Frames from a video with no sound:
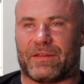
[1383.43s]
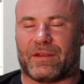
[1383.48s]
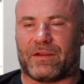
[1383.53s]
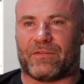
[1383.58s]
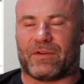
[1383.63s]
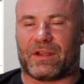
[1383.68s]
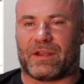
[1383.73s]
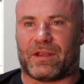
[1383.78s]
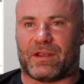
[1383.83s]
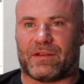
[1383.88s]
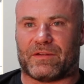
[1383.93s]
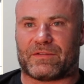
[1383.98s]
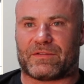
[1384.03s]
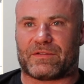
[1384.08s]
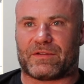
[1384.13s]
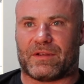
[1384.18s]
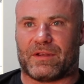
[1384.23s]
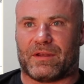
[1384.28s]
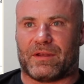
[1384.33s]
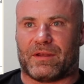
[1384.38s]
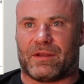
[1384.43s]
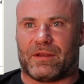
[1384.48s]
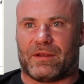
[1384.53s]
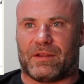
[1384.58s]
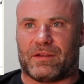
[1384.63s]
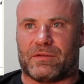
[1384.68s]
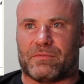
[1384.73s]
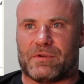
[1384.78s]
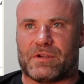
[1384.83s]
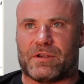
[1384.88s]
think of a case
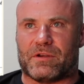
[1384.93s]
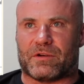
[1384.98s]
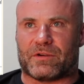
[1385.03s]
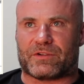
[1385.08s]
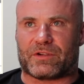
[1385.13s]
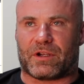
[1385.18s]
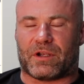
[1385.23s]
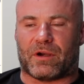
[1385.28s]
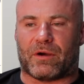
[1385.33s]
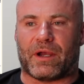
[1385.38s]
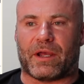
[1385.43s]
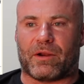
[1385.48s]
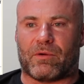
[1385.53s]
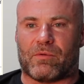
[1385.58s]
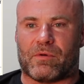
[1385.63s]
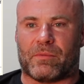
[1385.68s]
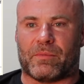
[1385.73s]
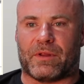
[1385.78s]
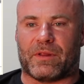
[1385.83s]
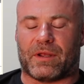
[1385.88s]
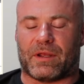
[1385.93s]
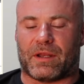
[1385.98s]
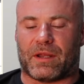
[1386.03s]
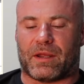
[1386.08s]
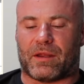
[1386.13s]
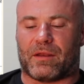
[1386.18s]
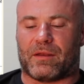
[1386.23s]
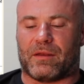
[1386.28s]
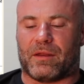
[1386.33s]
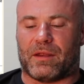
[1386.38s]
years ago. I had a woman that
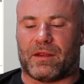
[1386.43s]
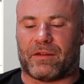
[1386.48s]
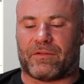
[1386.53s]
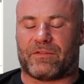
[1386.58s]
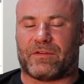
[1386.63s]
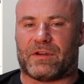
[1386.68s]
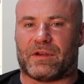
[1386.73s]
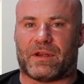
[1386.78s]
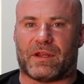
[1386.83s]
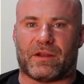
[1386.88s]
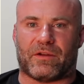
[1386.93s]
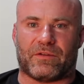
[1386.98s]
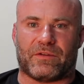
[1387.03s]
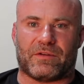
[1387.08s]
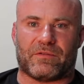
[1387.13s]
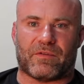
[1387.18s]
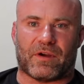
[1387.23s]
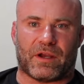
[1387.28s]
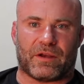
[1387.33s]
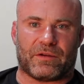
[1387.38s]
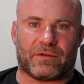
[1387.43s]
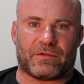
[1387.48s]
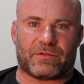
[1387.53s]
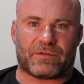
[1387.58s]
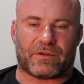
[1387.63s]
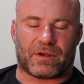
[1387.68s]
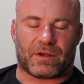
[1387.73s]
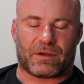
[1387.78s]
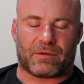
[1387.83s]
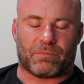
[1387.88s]
had AST and ALT
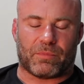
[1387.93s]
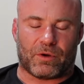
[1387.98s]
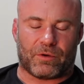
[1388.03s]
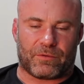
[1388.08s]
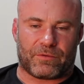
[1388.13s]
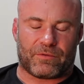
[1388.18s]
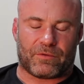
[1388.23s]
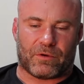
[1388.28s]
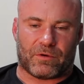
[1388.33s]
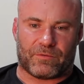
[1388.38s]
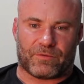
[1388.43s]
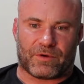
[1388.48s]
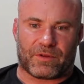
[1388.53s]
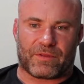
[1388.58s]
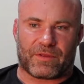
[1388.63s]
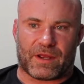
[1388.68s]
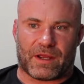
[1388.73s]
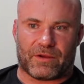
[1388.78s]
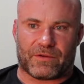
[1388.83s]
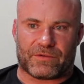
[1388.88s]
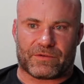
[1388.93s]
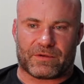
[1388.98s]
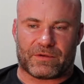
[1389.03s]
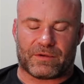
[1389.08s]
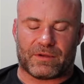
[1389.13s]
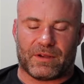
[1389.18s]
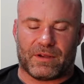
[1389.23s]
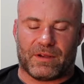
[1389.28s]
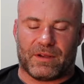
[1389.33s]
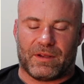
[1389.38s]
values like both over
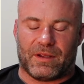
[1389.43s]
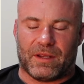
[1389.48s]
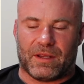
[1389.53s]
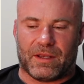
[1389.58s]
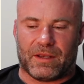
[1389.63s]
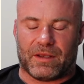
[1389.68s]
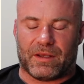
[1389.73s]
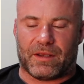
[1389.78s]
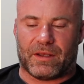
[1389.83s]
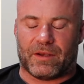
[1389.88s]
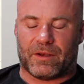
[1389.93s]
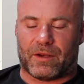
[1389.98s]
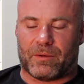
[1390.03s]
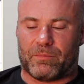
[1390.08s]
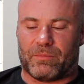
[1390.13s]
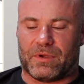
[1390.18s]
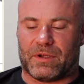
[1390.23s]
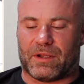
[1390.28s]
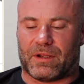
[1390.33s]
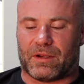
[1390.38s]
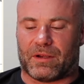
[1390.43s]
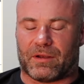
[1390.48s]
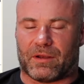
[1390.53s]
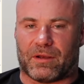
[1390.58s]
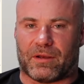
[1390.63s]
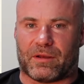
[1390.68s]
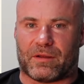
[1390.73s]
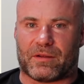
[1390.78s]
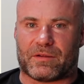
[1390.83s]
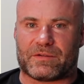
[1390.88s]
1,000, and it ended up being
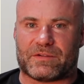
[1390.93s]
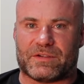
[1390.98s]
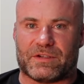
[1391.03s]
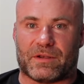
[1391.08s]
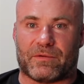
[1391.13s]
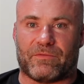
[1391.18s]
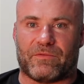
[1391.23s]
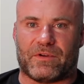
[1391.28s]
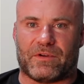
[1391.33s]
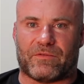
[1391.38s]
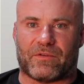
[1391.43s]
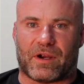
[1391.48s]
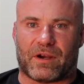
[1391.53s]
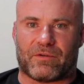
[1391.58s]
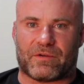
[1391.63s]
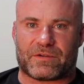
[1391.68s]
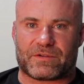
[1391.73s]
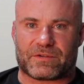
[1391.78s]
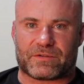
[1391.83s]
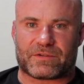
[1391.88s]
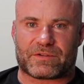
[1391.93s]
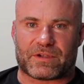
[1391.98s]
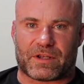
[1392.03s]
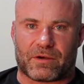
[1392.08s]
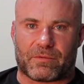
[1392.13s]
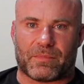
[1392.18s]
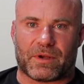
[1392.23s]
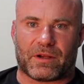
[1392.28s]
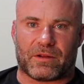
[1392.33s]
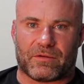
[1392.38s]
a CMV virus, so
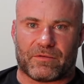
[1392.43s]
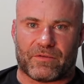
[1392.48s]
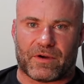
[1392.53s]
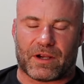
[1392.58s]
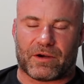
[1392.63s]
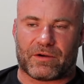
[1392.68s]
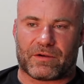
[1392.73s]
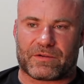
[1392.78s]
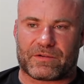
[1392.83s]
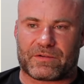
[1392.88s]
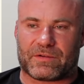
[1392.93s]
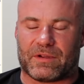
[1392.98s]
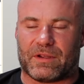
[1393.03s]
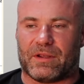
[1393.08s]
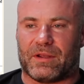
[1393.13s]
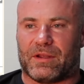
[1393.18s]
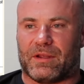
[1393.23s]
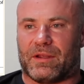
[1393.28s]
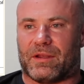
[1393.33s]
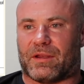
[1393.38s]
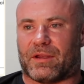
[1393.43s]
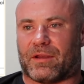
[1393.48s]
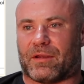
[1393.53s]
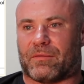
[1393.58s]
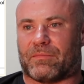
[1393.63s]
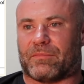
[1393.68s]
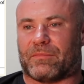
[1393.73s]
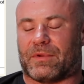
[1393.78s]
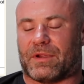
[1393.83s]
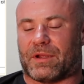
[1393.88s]
cytomegalovirus.
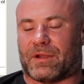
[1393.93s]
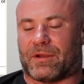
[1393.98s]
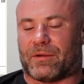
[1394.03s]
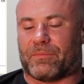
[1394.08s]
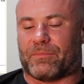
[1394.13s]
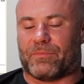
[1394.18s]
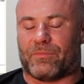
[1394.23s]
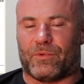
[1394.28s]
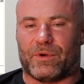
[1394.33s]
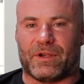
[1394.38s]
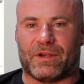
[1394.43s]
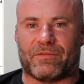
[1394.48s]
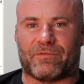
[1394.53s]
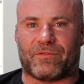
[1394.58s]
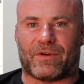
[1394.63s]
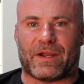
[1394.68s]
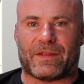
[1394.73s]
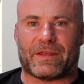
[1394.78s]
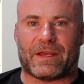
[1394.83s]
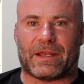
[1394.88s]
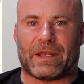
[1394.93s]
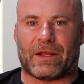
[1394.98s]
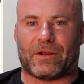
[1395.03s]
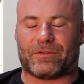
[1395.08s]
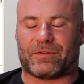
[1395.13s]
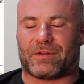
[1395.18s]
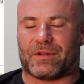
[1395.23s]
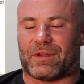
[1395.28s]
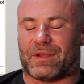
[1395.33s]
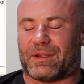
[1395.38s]
And we didn't find that
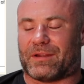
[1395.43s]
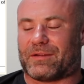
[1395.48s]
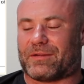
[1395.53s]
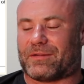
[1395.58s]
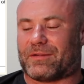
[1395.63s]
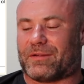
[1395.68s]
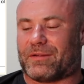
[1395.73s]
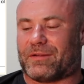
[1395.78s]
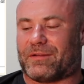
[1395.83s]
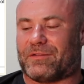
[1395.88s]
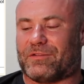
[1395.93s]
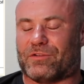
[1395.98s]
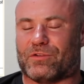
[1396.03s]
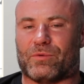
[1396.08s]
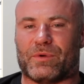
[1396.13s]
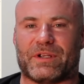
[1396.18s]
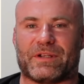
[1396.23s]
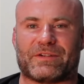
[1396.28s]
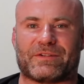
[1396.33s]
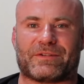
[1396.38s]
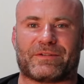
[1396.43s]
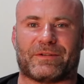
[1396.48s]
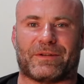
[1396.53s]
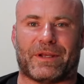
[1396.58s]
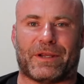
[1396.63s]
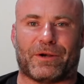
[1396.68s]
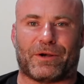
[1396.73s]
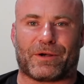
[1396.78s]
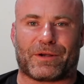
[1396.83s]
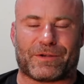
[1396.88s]
out till like 2 weeks
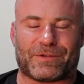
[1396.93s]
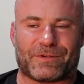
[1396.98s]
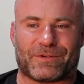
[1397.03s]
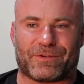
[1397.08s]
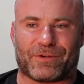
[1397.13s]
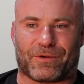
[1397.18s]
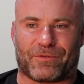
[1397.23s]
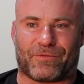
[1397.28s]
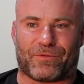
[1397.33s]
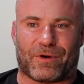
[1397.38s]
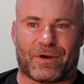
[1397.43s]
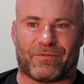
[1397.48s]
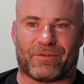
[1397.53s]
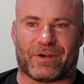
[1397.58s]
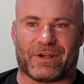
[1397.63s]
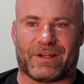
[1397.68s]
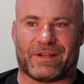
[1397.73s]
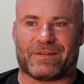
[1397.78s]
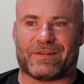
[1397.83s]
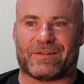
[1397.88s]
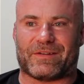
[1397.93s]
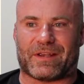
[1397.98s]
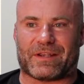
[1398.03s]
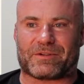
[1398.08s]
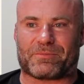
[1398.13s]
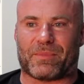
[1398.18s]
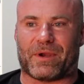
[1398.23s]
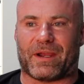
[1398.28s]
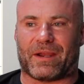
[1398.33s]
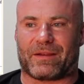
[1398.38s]
later because it took forever to get the
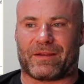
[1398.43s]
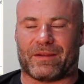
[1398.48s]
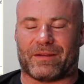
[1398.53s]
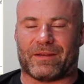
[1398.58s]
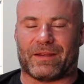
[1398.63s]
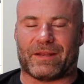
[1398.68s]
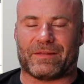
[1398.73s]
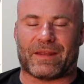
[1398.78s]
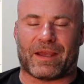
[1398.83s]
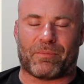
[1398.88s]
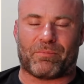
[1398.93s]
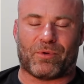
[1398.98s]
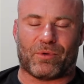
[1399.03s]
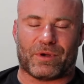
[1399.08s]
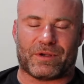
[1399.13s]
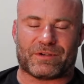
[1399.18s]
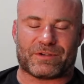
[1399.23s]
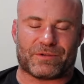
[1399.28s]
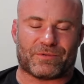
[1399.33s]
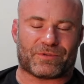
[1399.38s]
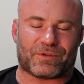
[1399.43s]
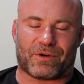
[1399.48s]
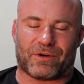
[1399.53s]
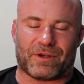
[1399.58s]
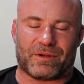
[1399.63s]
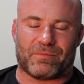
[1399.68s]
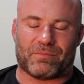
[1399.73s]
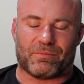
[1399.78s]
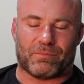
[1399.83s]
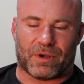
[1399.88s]
test back. And at that point, she was
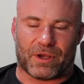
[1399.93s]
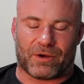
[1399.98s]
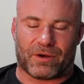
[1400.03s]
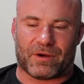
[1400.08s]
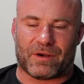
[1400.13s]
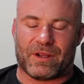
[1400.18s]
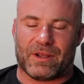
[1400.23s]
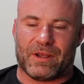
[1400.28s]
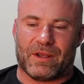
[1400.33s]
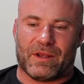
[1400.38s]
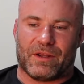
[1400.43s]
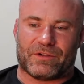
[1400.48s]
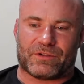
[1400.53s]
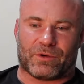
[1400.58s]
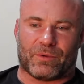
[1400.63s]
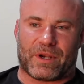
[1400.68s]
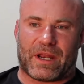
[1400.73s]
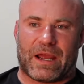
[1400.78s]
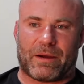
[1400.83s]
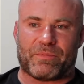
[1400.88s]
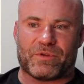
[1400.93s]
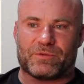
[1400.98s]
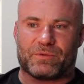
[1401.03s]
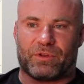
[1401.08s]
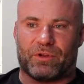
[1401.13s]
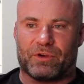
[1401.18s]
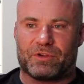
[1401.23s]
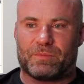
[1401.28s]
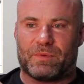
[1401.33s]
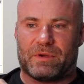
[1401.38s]
already better. So what happens
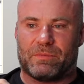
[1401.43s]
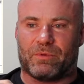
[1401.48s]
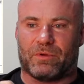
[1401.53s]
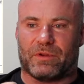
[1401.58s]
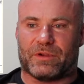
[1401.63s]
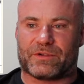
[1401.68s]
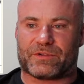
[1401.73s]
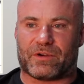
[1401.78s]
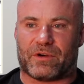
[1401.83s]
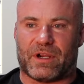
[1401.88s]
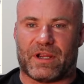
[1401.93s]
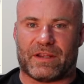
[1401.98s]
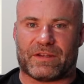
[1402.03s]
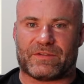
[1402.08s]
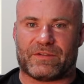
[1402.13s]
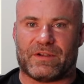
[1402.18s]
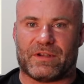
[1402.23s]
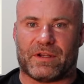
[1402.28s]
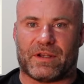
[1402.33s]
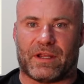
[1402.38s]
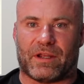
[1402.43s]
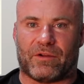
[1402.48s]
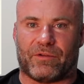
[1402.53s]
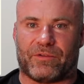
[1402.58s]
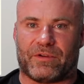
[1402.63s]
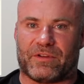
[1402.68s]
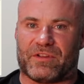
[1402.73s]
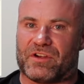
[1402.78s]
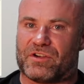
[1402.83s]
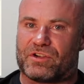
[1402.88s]
with those people, there's their AST and
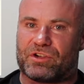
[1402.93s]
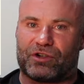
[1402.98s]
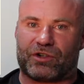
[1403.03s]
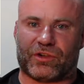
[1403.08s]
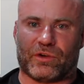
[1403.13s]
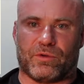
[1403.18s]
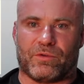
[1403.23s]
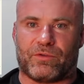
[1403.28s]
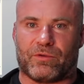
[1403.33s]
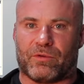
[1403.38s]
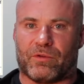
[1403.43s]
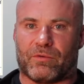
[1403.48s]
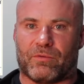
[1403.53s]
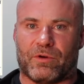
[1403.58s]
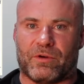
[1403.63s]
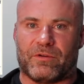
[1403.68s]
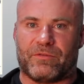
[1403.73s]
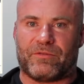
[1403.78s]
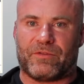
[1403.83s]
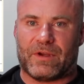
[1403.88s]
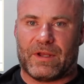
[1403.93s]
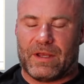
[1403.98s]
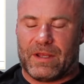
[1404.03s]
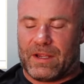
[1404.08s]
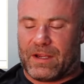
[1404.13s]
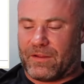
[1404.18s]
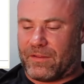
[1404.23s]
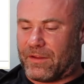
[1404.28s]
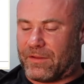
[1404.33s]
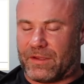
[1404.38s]
ALT, they just shoot through the roof,
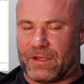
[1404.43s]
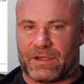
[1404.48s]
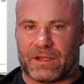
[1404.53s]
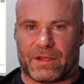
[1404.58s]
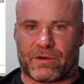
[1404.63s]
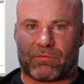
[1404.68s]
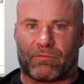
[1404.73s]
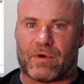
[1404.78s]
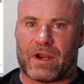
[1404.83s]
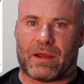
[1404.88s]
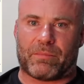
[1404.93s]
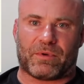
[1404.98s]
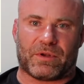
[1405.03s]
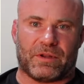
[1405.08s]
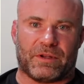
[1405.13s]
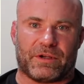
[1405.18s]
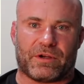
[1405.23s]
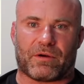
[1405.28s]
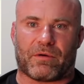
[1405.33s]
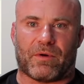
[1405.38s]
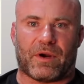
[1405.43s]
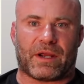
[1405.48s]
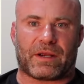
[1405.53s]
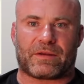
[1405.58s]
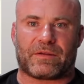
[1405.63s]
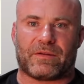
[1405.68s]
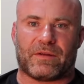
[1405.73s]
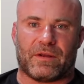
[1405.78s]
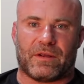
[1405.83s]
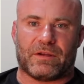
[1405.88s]
and then they like rapidly
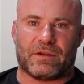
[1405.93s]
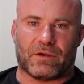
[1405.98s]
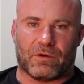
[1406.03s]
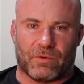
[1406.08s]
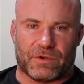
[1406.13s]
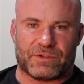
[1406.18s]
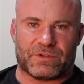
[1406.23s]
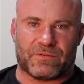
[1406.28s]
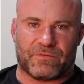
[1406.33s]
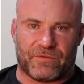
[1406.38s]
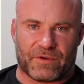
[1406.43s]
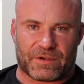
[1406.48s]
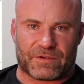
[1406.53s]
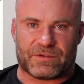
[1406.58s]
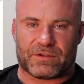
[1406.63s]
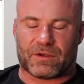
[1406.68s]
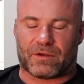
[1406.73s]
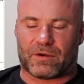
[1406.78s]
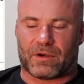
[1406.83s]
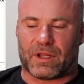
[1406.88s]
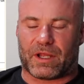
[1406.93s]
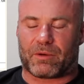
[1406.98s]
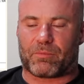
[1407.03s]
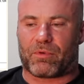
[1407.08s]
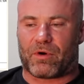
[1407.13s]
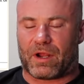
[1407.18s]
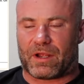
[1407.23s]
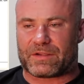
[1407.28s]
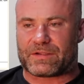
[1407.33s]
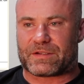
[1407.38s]
correct, once you fix the underlying
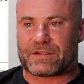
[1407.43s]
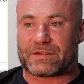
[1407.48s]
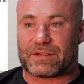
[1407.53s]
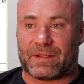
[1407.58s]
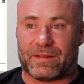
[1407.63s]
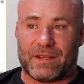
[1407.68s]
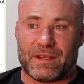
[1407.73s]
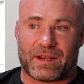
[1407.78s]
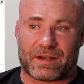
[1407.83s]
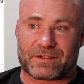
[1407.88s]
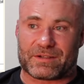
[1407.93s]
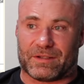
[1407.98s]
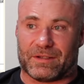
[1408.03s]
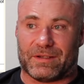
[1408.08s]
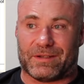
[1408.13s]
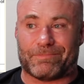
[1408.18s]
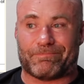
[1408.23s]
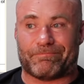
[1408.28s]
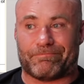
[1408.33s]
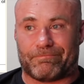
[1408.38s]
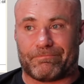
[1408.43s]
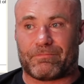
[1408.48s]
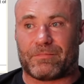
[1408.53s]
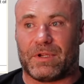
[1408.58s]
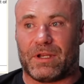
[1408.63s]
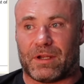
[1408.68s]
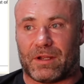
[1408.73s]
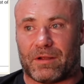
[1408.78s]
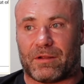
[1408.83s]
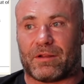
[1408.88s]
process. And they actually,
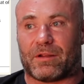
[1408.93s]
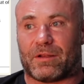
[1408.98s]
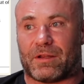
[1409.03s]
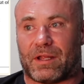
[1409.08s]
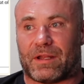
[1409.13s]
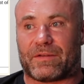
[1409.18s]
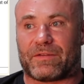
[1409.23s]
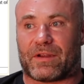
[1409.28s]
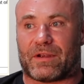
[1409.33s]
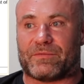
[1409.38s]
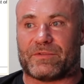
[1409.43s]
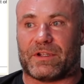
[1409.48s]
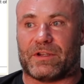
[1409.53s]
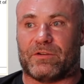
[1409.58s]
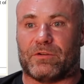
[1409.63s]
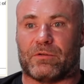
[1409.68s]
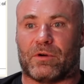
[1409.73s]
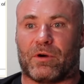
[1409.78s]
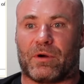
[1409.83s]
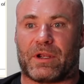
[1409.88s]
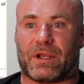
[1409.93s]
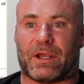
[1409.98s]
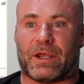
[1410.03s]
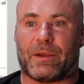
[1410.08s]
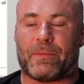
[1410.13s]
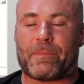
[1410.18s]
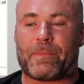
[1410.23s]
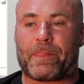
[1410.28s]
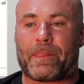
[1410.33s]
a lot of times they do okay.